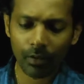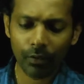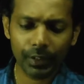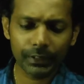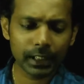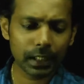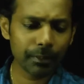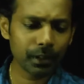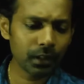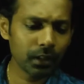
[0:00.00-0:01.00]
for
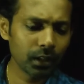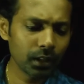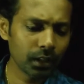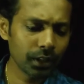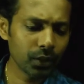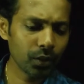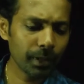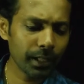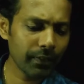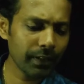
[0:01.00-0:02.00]
example, you
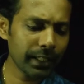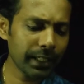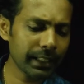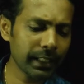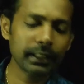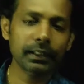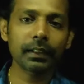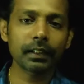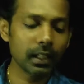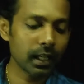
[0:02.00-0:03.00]
may have a data like
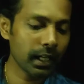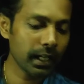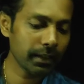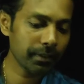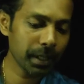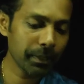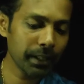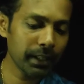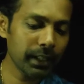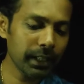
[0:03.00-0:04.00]
this, and maybe
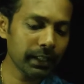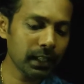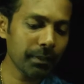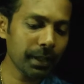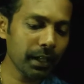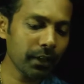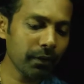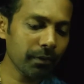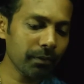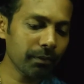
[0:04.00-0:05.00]
data may
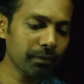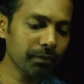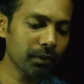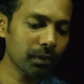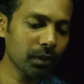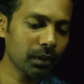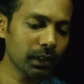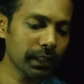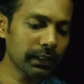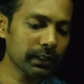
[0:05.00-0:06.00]
look
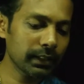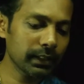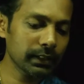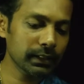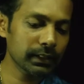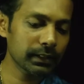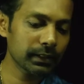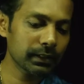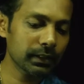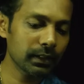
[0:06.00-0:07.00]
like this
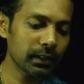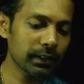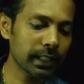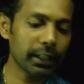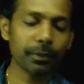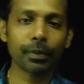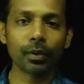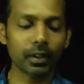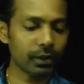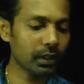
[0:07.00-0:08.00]
scatter
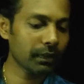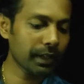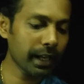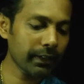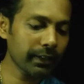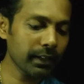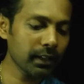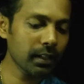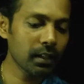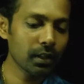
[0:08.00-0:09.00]
plot. You have x
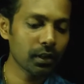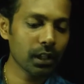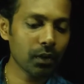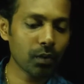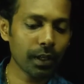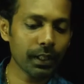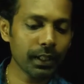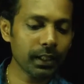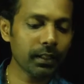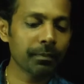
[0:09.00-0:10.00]
here, you have y
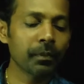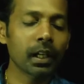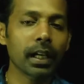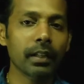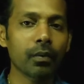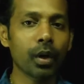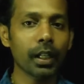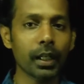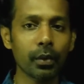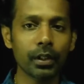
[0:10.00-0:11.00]
here, and
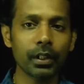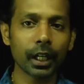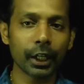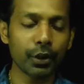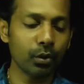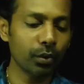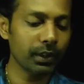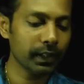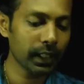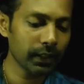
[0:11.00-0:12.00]
what I would try to do
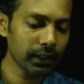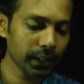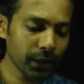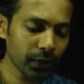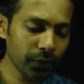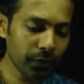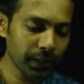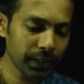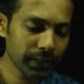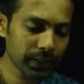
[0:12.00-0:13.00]
is I'll try to
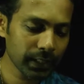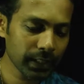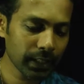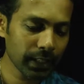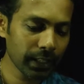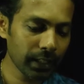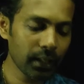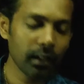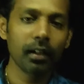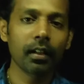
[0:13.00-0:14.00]
fit a straight
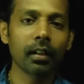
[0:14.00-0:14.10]
line,